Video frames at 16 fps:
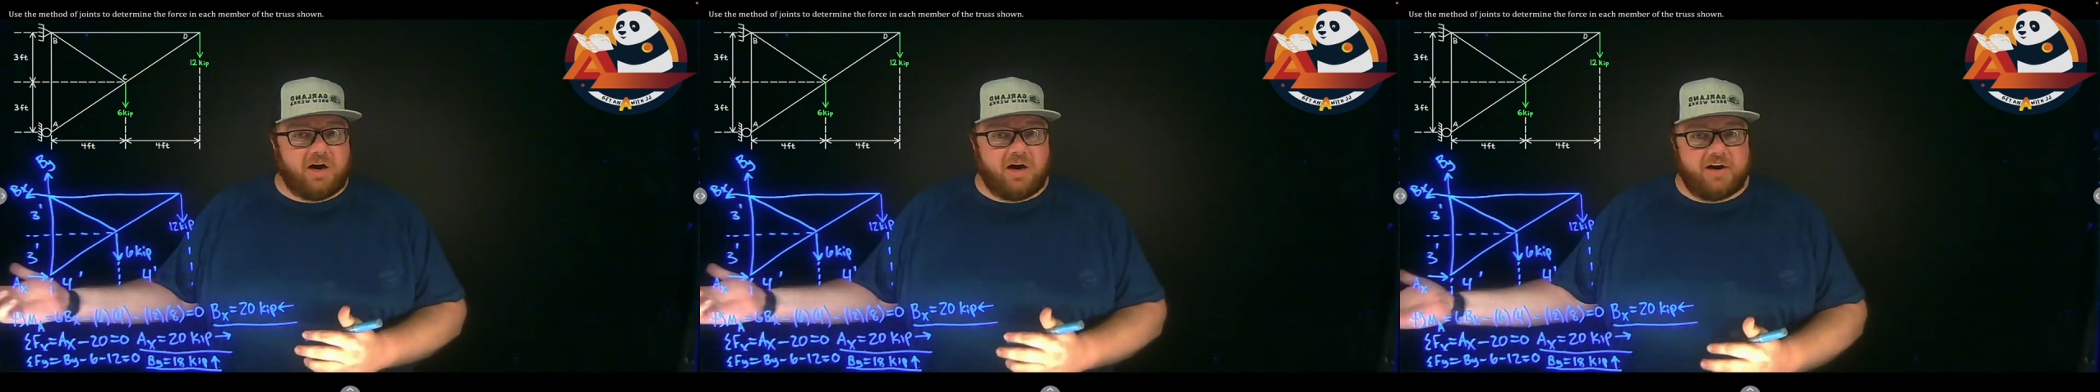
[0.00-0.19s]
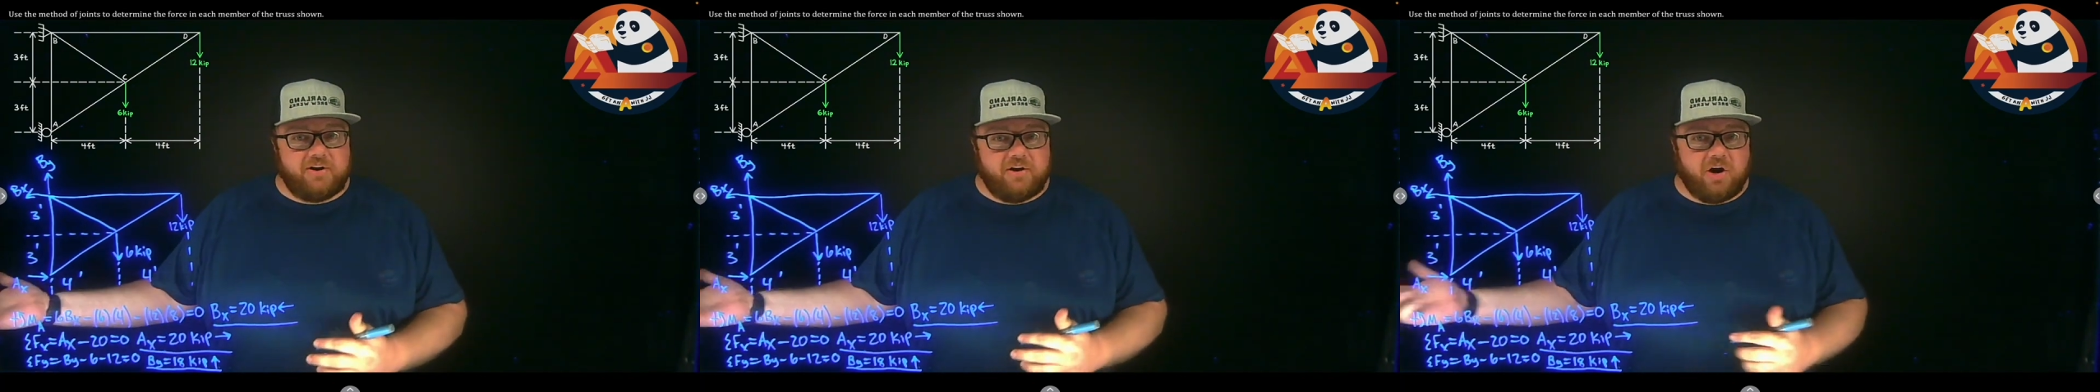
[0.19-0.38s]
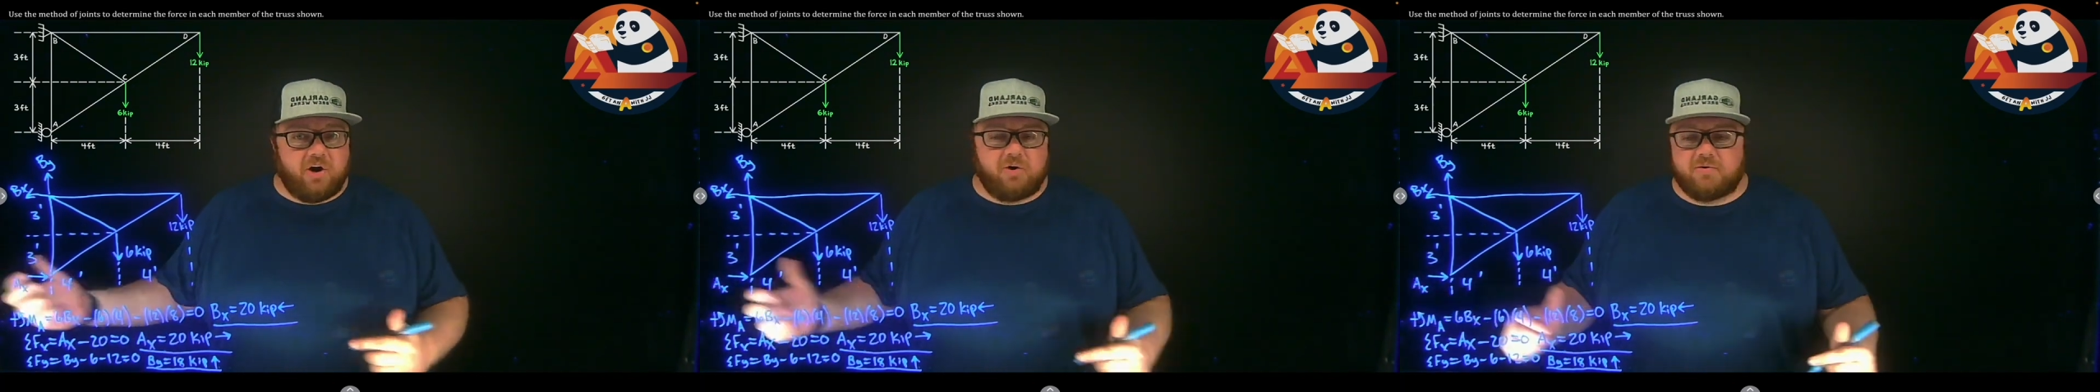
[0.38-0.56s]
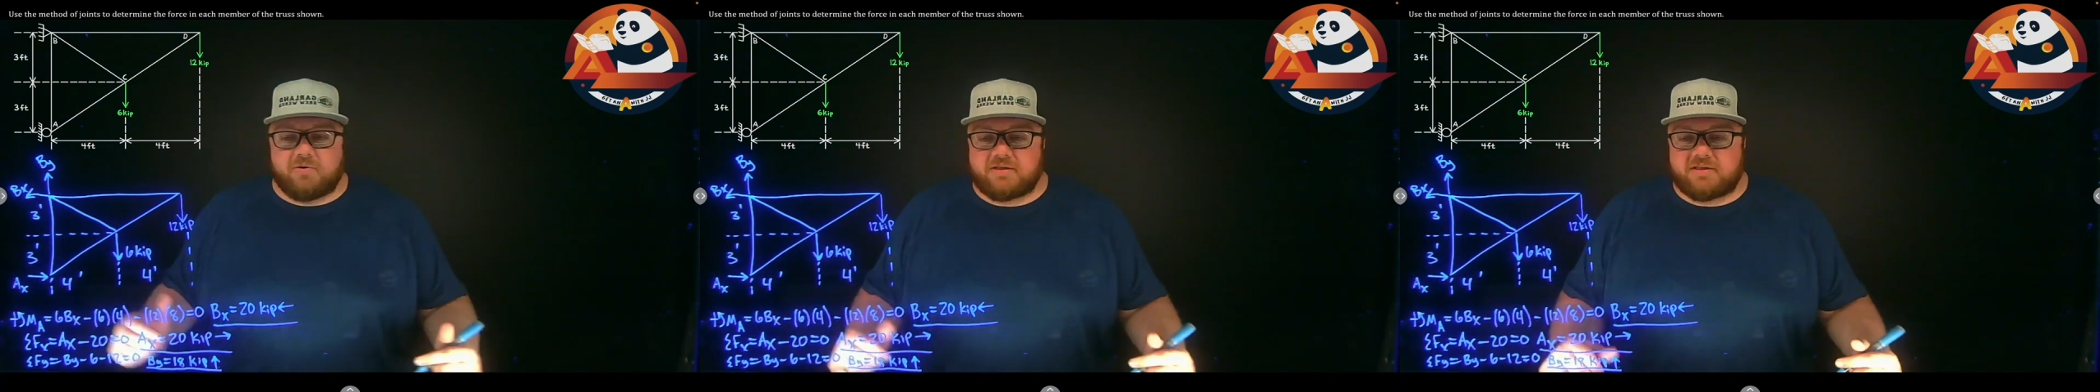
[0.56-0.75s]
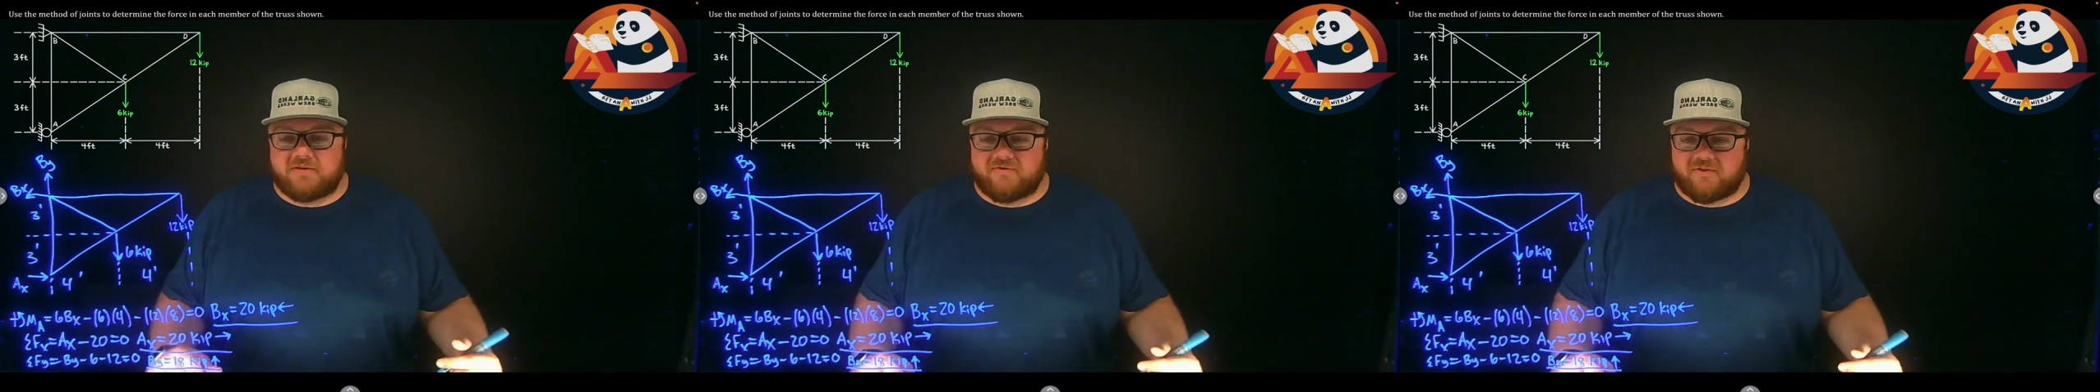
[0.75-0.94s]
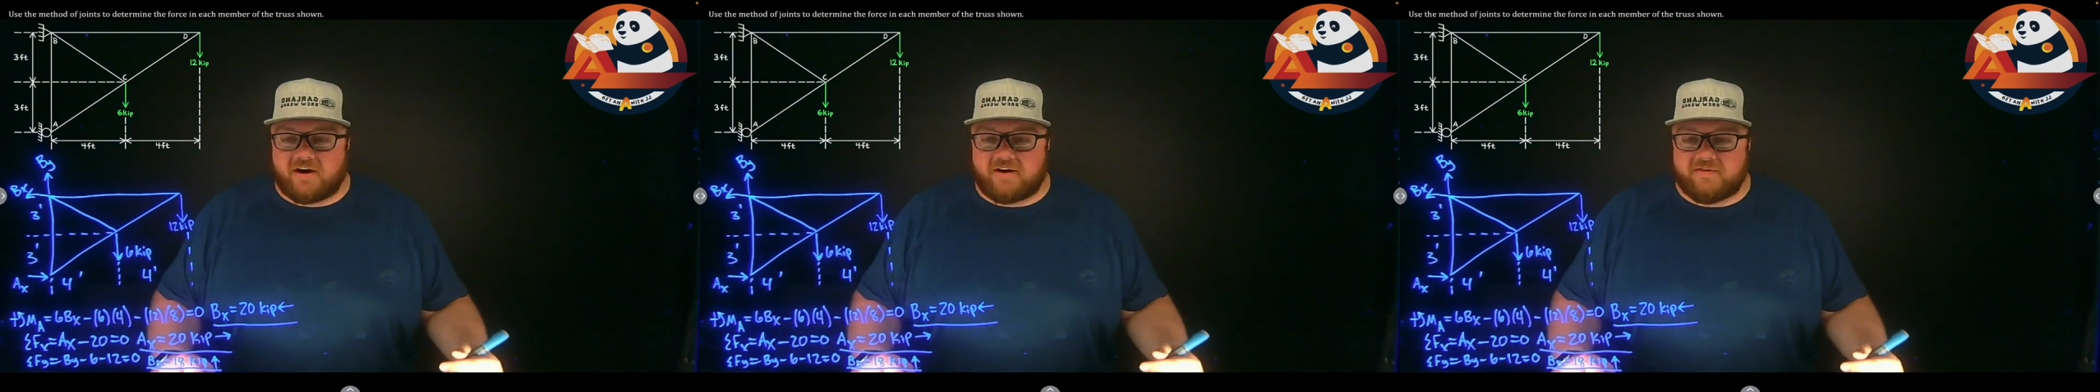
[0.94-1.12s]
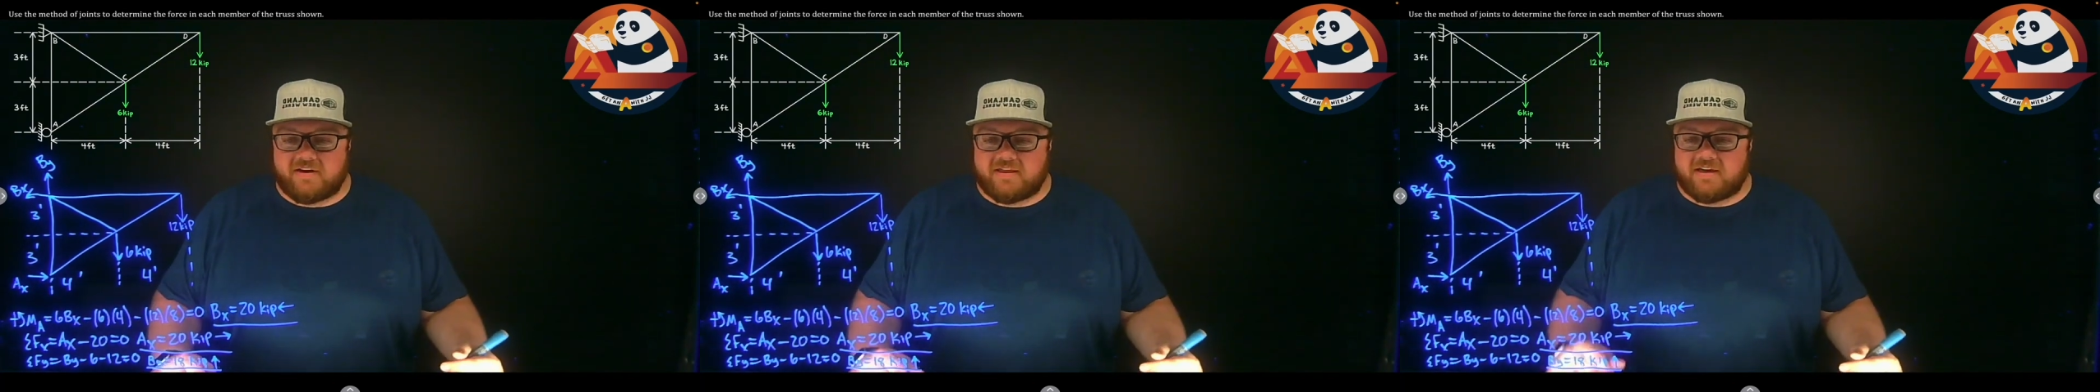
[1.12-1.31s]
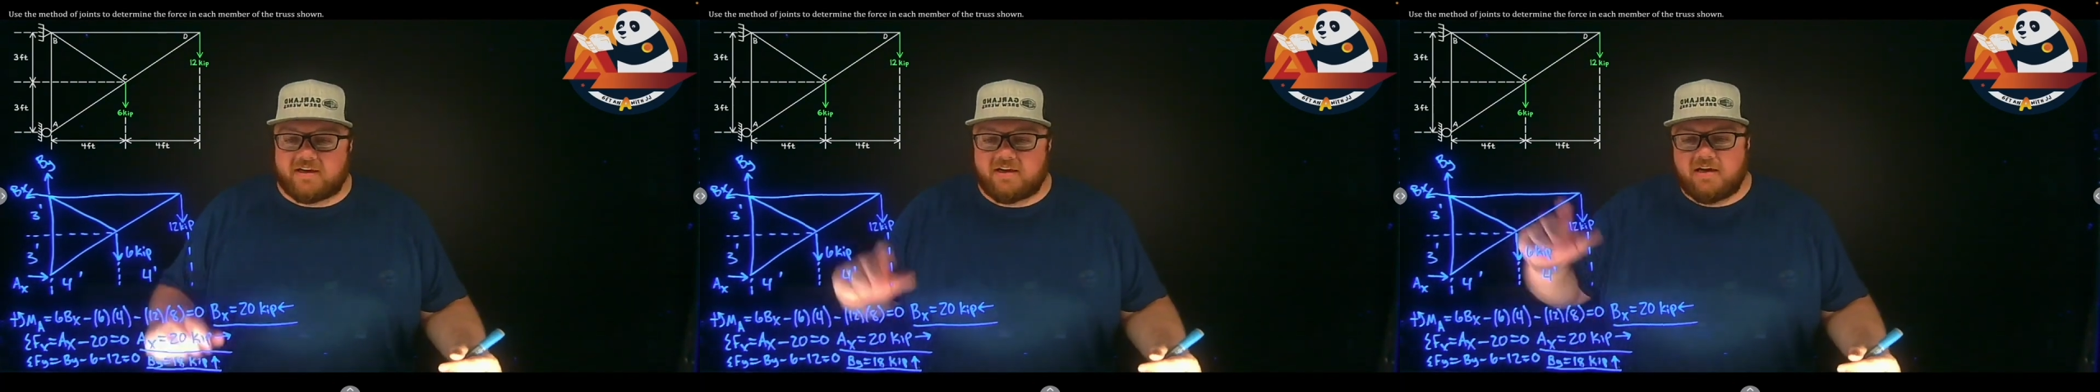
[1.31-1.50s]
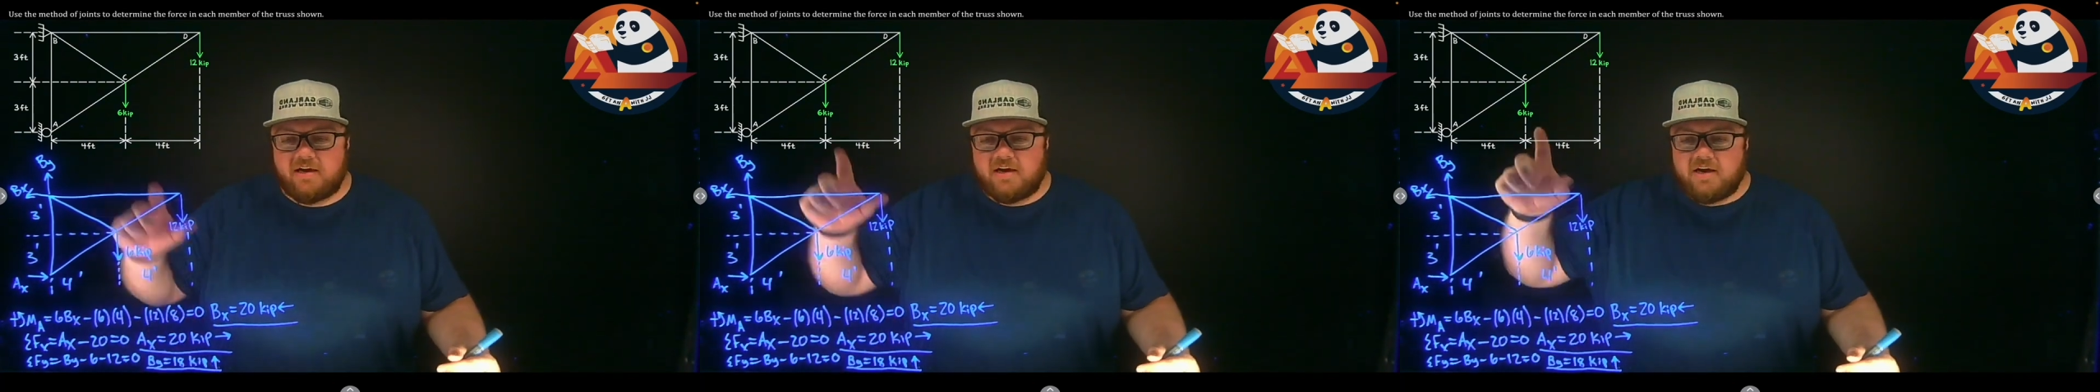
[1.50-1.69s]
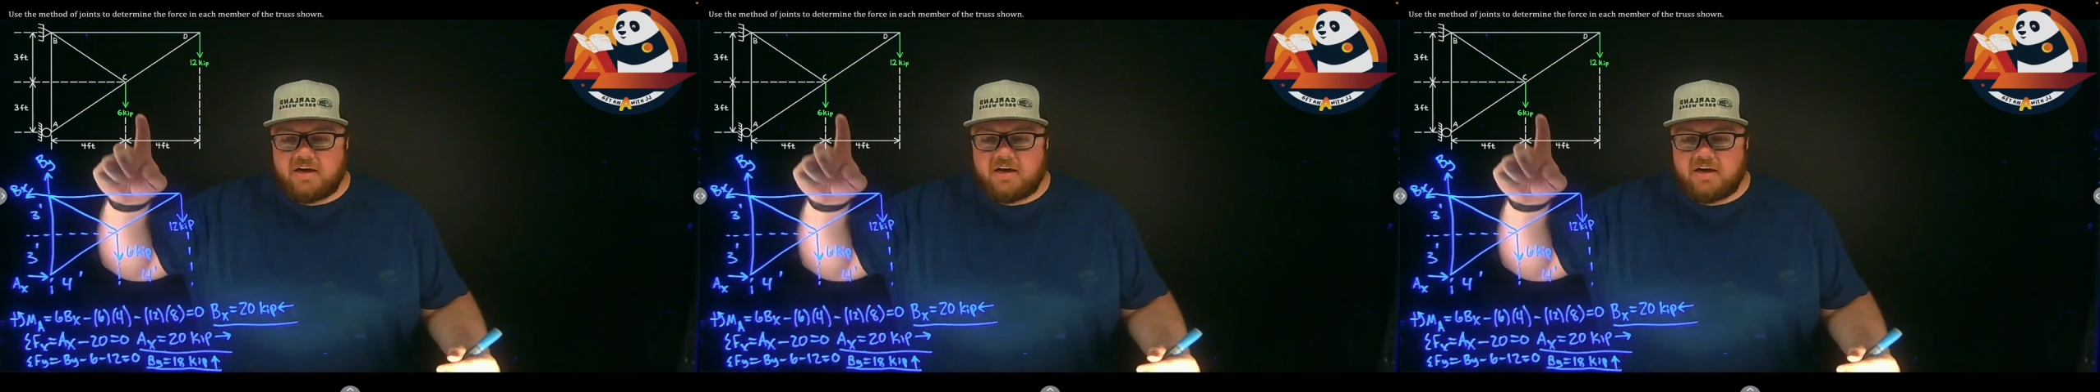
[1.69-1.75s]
unknowns for everything.